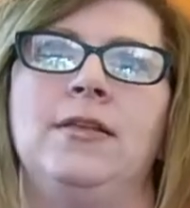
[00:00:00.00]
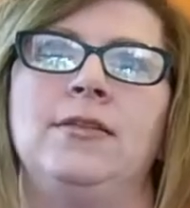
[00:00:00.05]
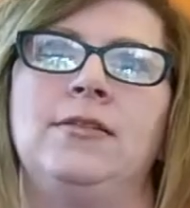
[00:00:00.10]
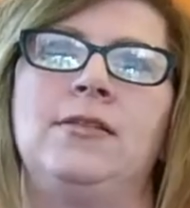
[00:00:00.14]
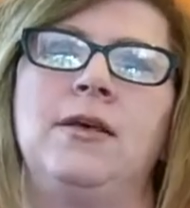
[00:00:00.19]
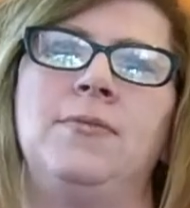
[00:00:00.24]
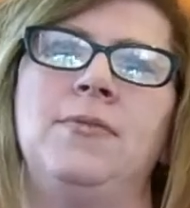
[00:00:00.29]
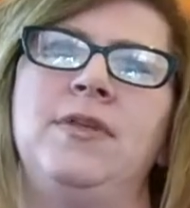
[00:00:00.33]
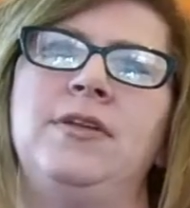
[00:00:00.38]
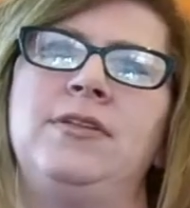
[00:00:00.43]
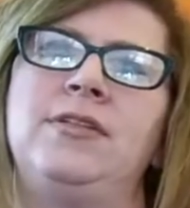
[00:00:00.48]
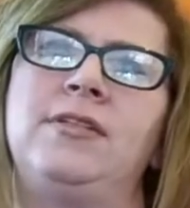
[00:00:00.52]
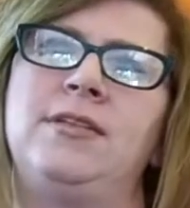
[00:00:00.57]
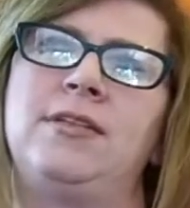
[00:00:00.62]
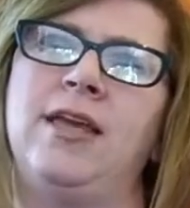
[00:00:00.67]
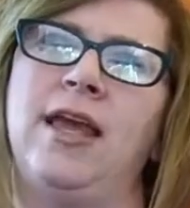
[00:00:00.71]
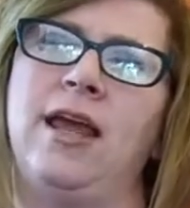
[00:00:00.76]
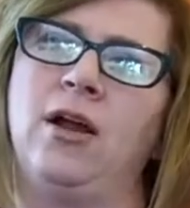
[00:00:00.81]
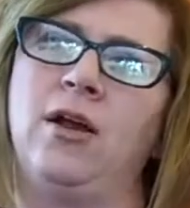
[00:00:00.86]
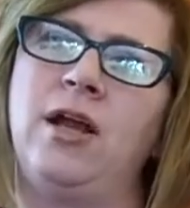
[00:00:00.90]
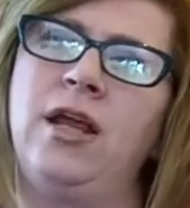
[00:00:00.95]
Some of the
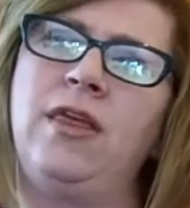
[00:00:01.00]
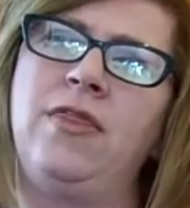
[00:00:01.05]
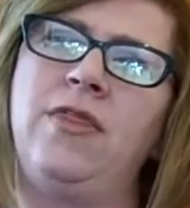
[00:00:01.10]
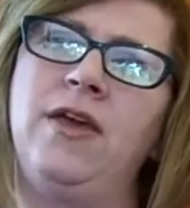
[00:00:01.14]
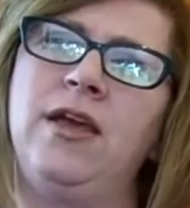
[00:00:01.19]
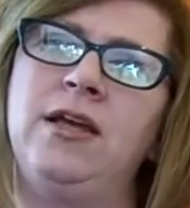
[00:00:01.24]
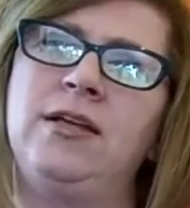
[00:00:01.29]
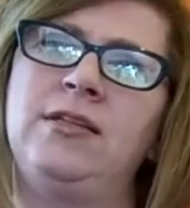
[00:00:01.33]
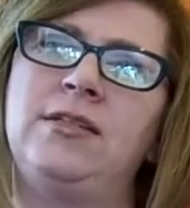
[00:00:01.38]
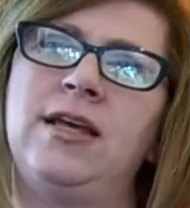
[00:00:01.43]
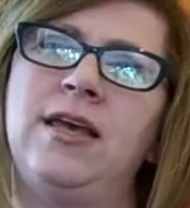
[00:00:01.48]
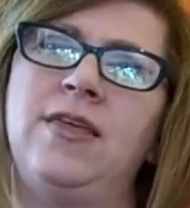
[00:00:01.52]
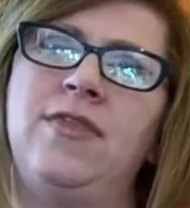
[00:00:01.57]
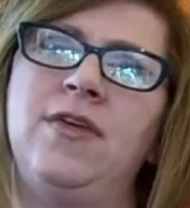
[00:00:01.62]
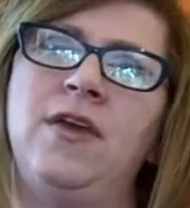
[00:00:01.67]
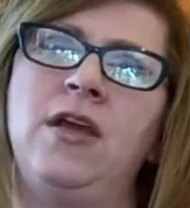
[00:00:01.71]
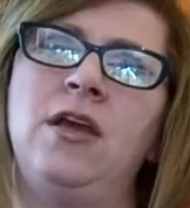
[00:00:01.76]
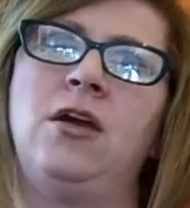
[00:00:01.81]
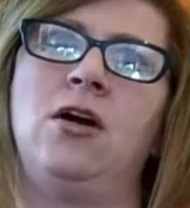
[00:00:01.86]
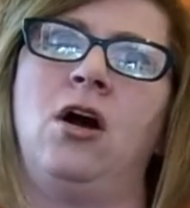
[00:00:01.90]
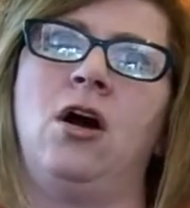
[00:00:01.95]
scary things, I
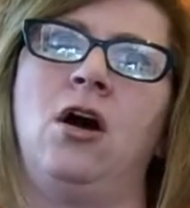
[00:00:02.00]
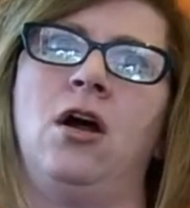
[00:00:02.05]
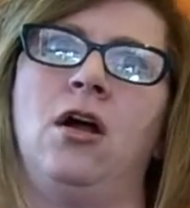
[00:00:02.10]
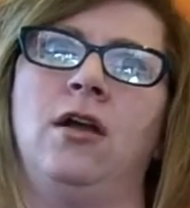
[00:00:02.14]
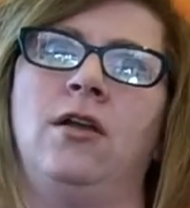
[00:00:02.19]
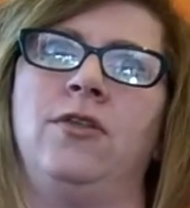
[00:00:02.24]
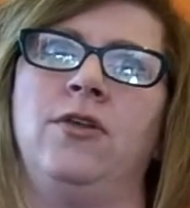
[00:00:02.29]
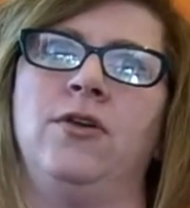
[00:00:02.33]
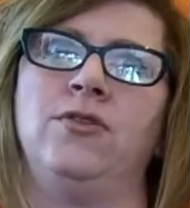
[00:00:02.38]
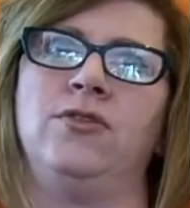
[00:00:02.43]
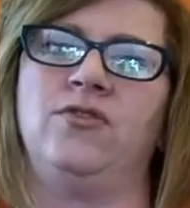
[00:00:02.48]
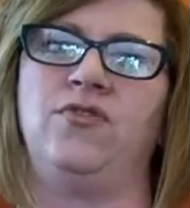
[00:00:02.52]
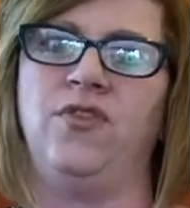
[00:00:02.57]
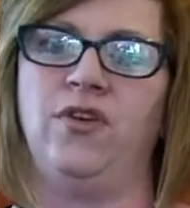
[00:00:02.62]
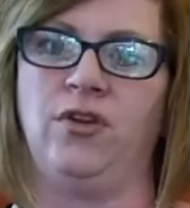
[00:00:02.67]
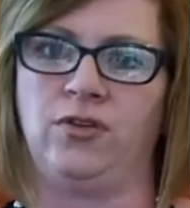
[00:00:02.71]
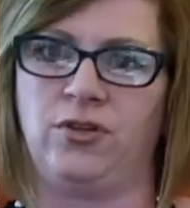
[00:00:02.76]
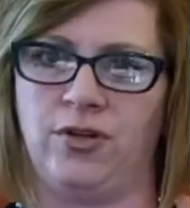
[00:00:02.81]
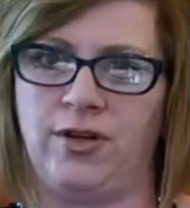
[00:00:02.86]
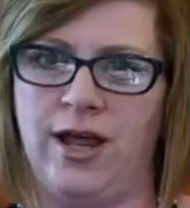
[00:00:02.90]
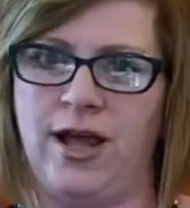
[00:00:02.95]
think, are those
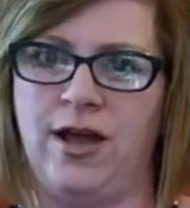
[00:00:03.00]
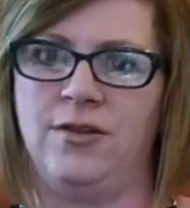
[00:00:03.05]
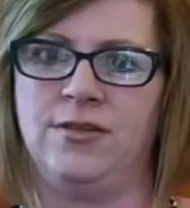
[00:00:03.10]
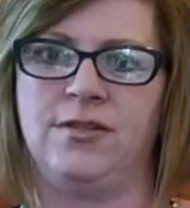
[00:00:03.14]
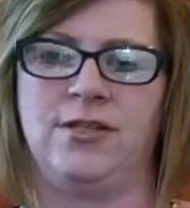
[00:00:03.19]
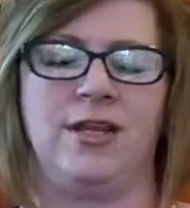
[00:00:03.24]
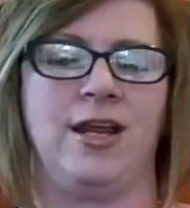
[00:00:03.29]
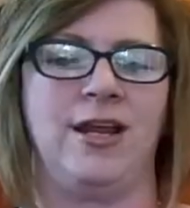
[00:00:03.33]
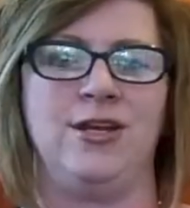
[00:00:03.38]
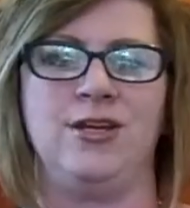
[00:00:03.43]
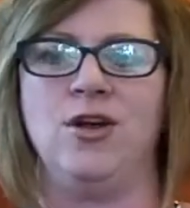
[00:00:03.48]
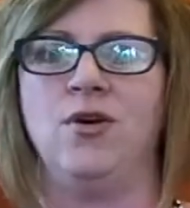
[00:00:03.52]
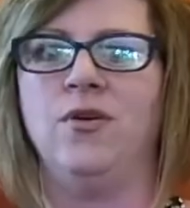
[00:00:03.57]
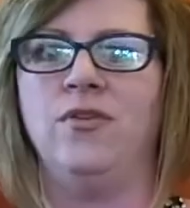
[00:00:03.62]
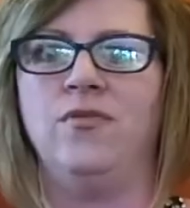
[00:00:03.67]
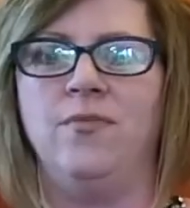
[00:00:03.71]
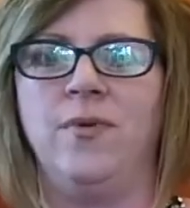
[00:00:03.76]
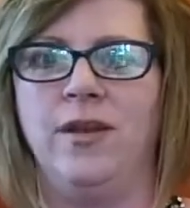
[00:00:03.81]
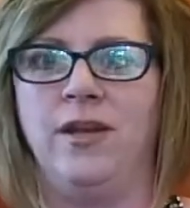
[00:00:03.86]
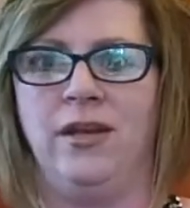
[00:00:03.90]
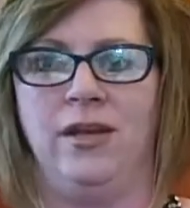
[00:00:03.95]
filter downs that I know
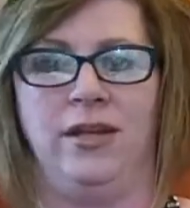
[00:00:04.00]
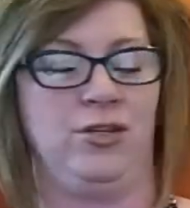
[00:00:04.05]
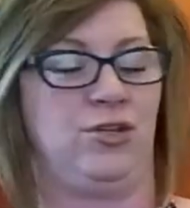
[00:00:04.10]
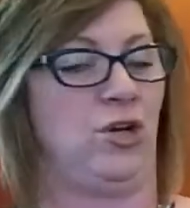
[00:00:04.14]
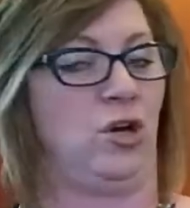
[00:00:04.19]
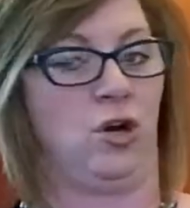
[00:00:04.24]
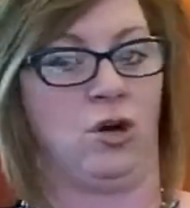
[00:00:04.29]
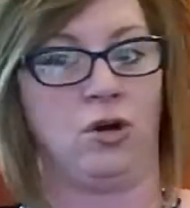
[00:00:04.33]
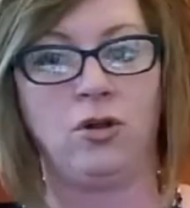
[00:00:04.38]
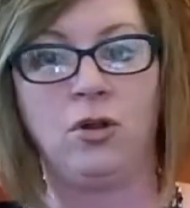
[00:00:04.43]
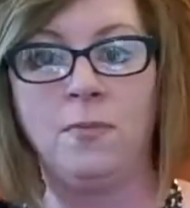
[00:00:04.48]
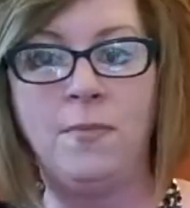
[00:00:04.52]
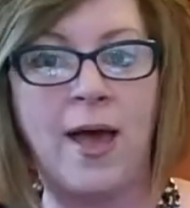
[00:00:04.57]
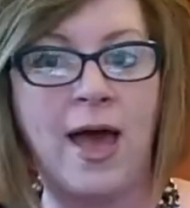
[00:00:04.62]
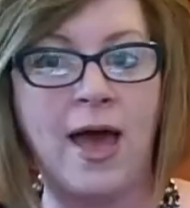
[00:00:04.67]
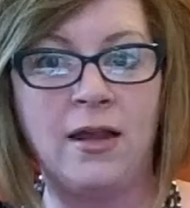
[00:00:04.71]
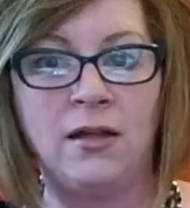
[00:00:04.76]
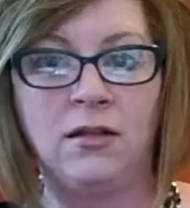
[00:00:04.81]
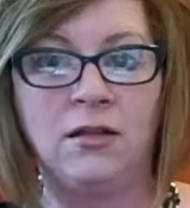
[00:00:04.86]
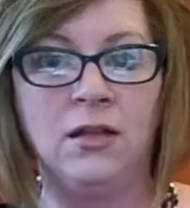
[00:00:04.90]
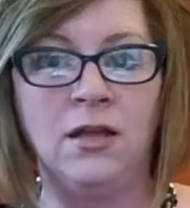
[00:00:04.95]
have been an eternal
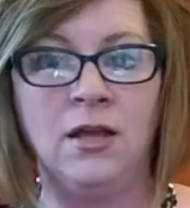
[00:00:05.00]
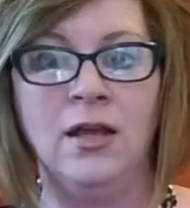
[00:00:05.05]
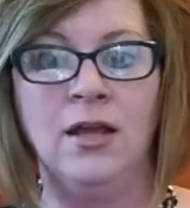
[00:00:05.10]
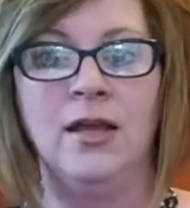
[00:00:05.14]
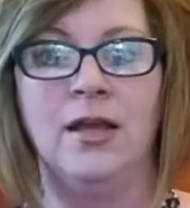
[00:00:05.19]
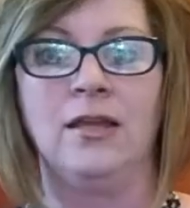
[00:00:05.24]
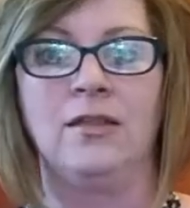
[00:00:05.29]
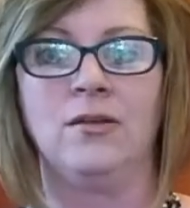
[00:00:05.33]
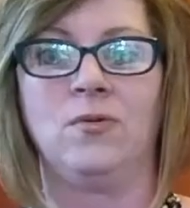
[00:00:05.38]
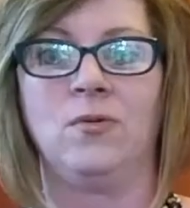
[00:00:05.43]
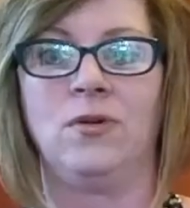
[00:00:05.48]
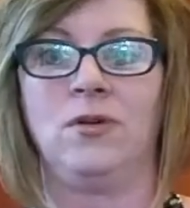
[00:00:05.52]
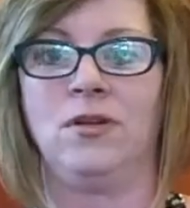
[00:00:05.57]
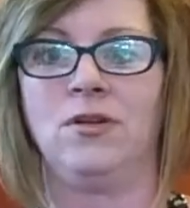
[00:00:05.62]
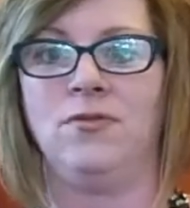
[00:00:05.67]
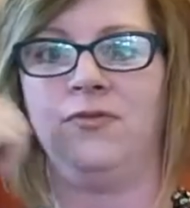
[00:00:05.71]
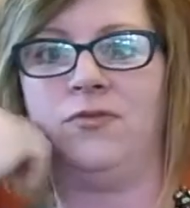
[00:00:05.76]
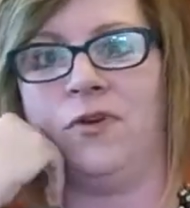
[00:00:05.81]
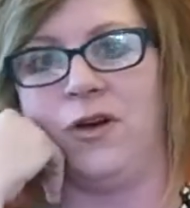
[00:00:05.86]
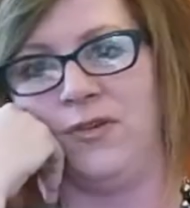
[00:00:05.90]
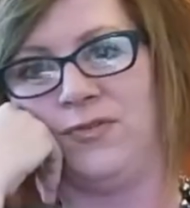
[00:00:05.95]
battle in the world
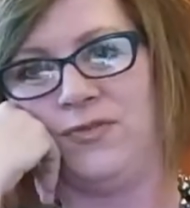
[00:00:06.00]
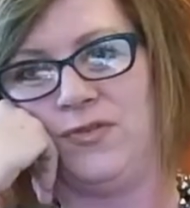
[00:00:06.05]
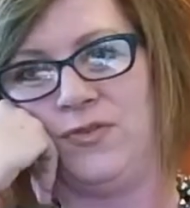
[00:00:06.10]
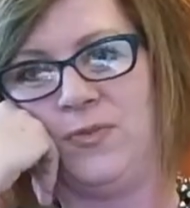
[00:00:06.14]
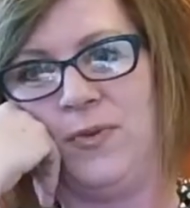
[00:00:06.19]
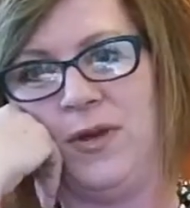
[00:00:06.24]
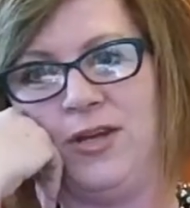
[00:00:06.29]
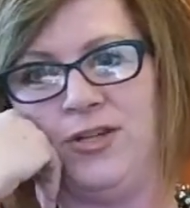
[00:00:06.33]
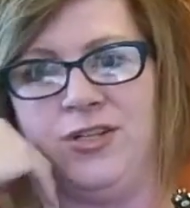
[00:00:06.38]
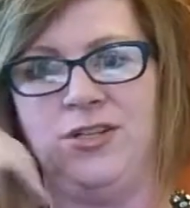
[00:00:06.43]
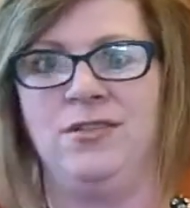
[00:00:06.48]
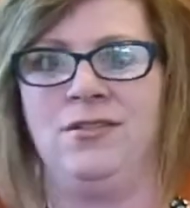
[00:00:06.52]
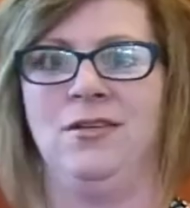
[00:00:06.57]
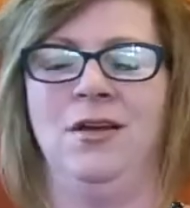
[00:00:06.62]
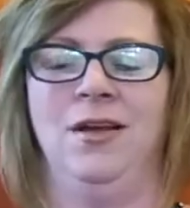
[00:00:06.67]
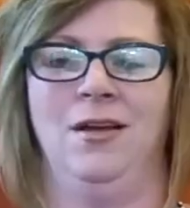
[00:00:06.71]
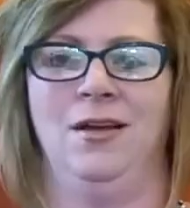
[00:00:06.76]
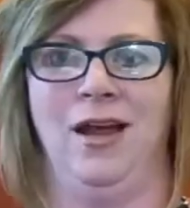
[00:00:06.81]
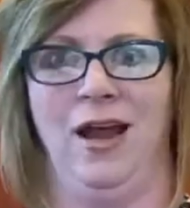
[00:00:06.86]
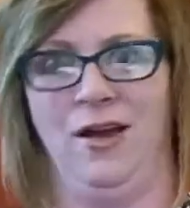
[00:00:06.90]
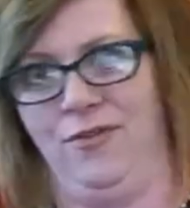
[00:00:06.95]
of speech, is
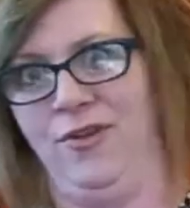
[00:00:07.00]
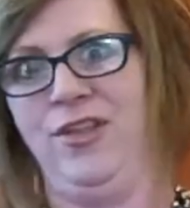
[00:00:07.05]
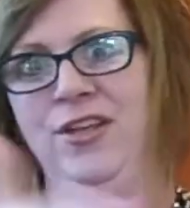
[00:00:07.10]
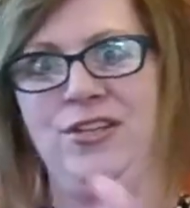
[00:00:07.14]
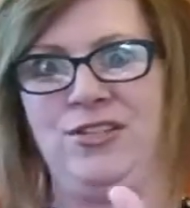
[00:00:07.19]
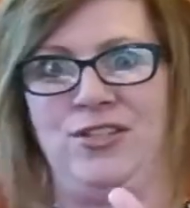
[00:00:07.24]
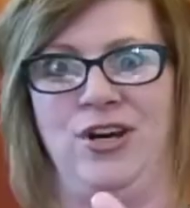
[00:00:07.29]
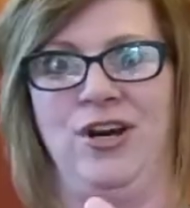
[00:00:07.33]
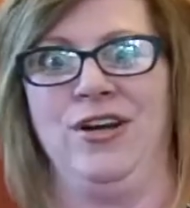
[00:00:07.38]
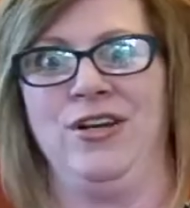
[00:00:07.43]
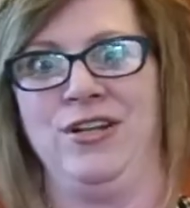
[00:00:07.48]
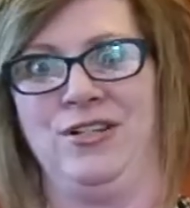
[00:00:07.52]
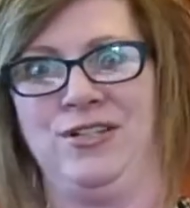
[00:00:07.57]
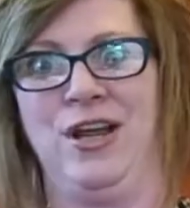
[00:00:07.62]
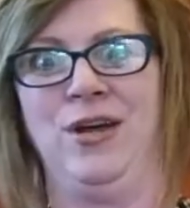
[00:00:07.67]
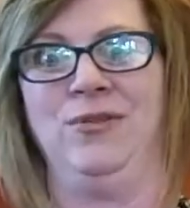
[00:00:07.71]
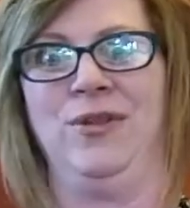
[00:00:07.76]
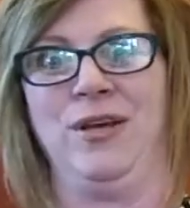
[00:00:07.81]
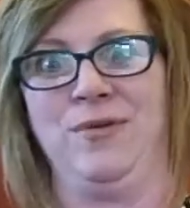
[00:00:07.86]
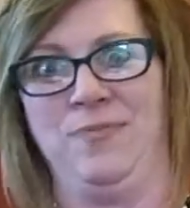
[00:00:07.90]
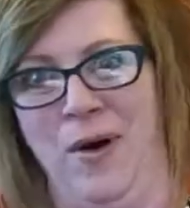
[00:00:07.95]
everything starting to
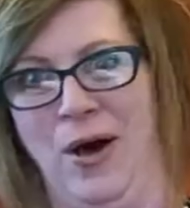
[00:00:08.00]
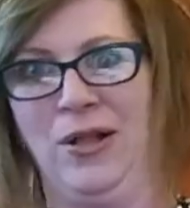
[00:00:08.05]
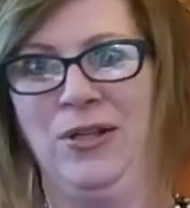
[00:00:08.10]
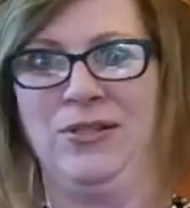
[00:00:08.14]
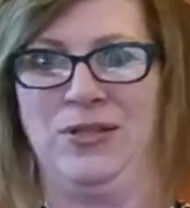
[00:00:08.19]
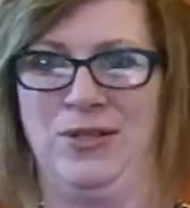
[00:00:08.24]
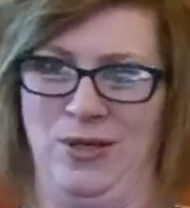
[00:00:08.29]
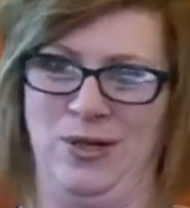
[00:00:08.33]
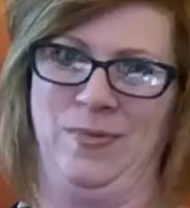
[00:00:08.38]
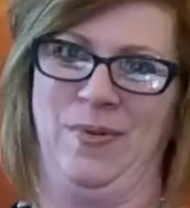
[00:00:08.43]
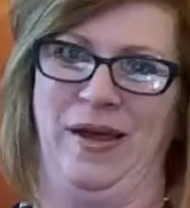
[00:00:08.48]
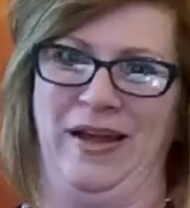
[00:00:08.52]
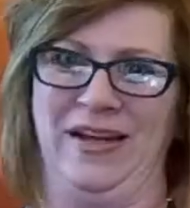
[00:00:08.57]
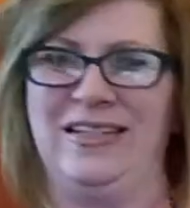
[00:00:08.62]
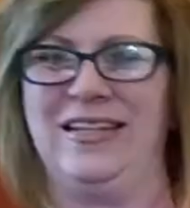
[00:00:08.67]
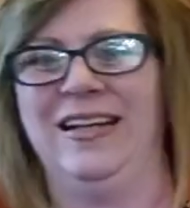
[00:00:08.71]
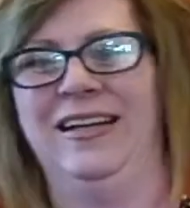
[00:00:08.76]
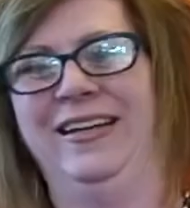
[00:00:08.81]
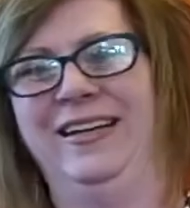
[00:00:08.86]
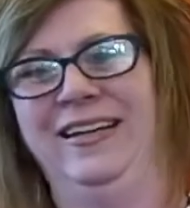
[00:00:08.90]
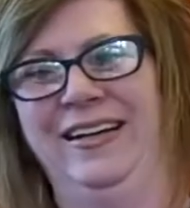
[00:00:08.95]
sound like policy
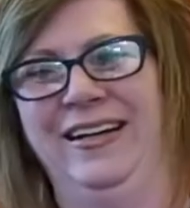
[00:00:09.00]
debate.